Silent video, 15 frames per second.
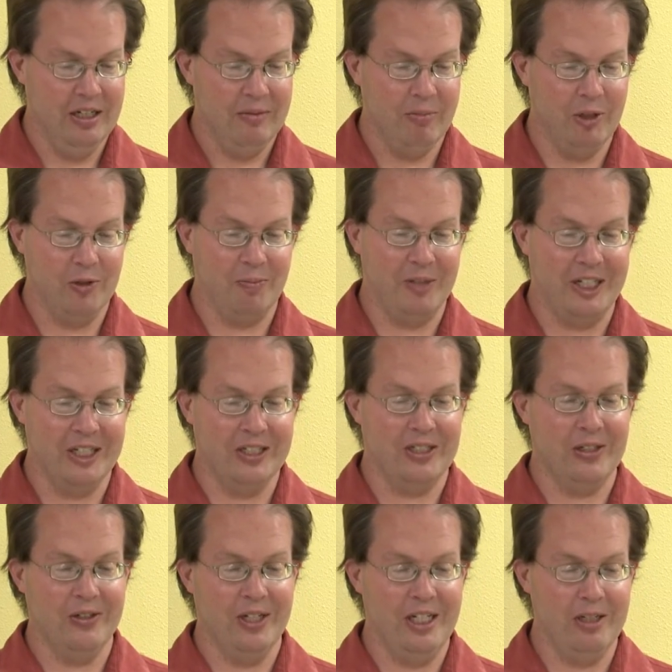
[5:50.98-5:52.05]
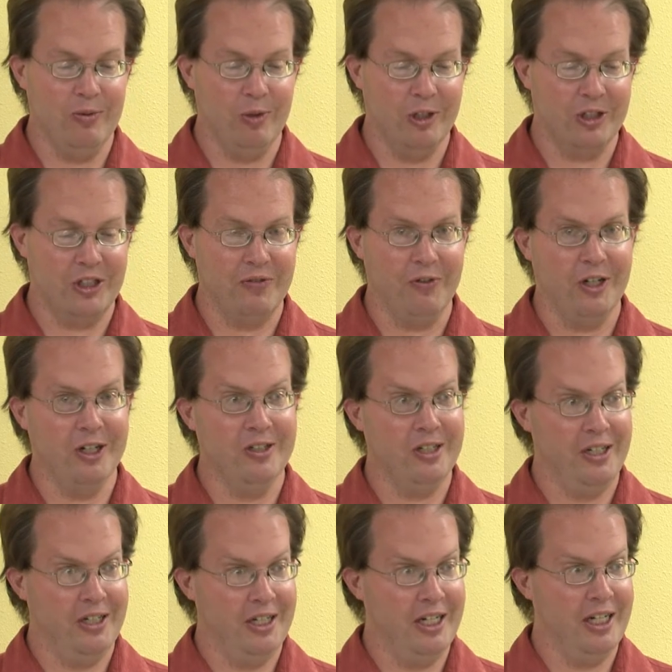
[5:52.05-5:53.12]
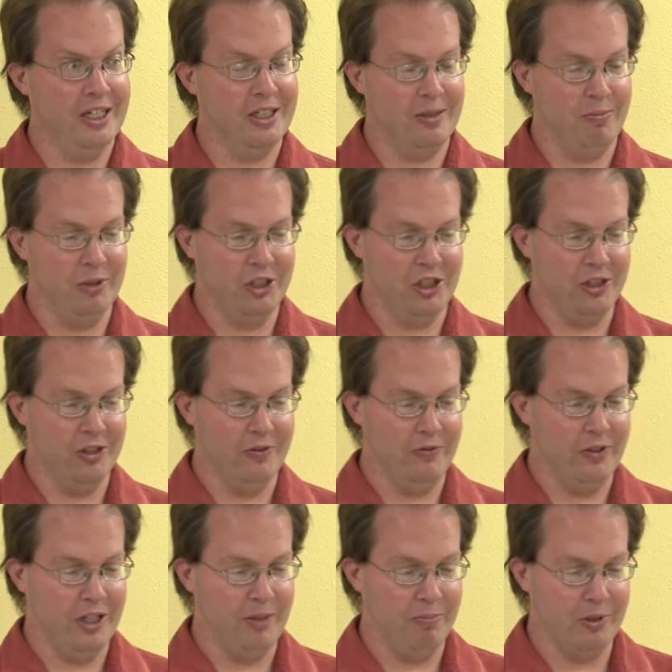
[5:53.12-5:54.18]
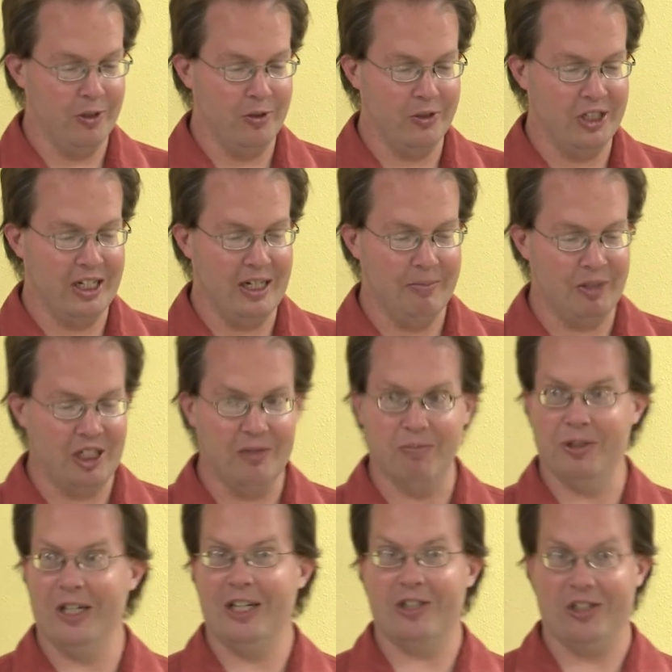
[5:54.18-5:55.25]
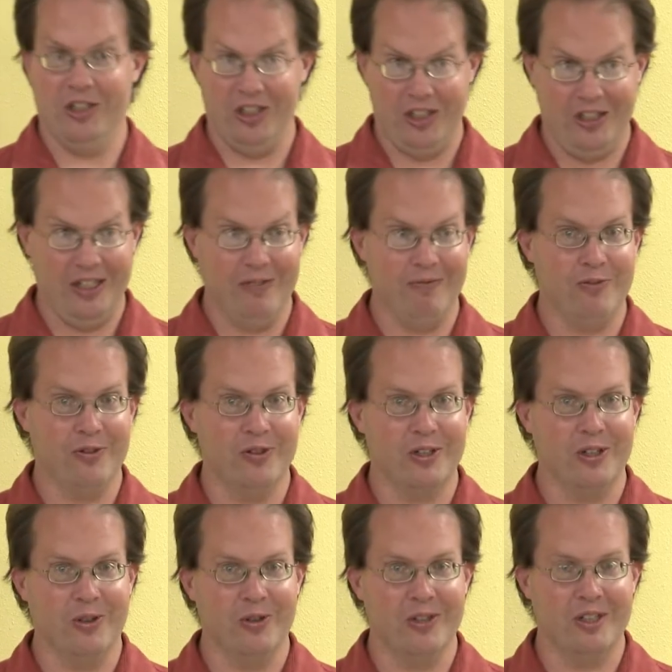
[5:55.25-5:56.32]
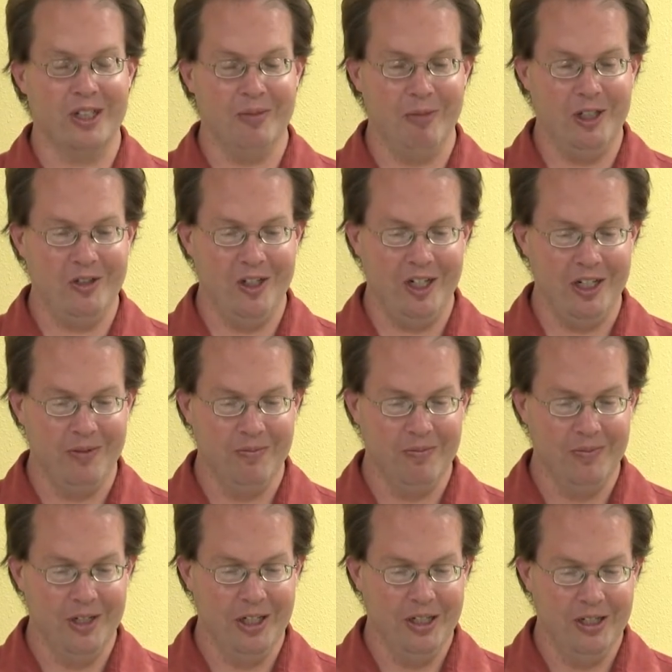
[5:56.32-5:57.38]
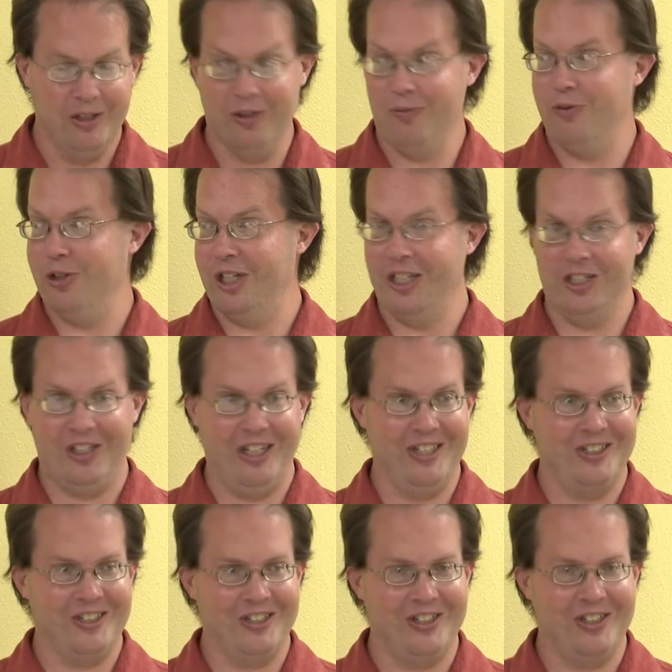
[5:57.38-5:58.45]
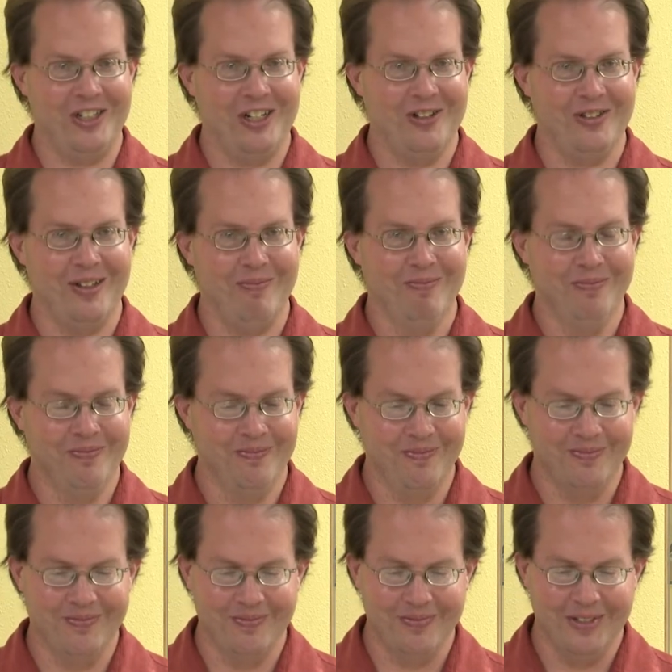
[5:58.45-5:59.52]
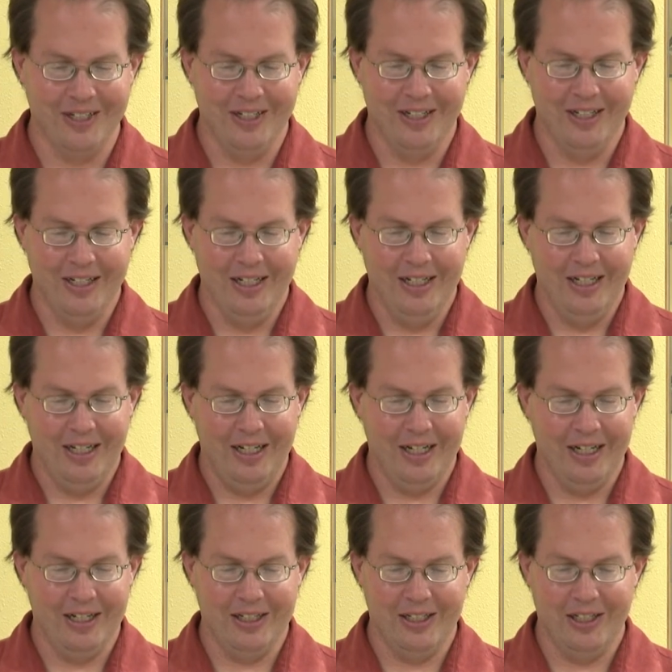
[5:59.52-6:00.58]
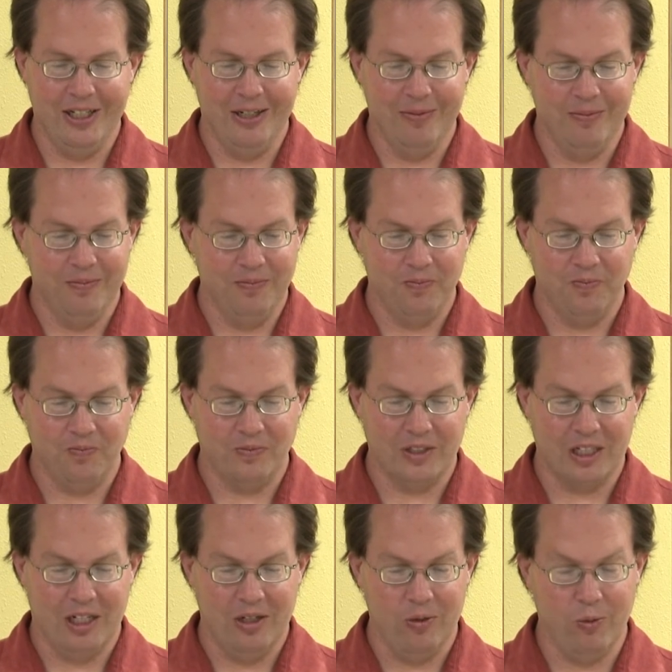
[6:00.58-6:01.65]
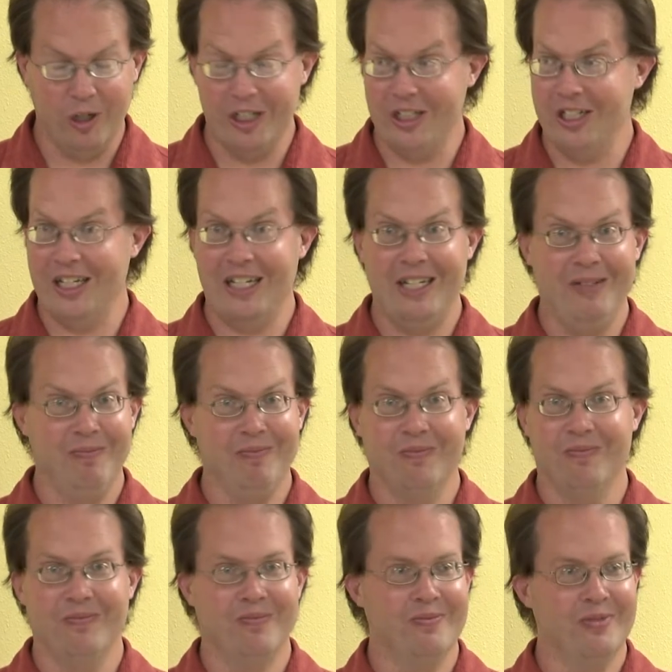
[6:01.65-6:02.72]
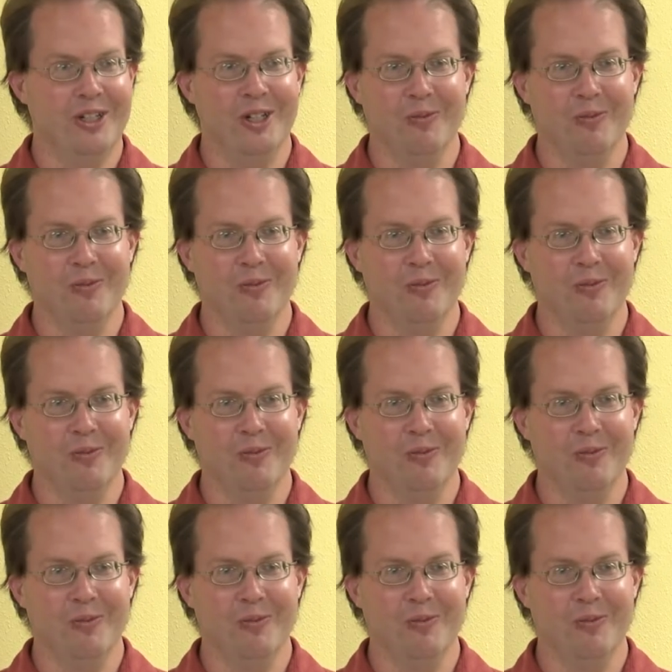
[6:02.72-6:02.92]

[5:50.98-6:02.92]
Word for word: both because they're neat works of art, and to preserve uh, prototypes and productions of them for the Golden community, and hopefully get chances to share them. And uh, one day, I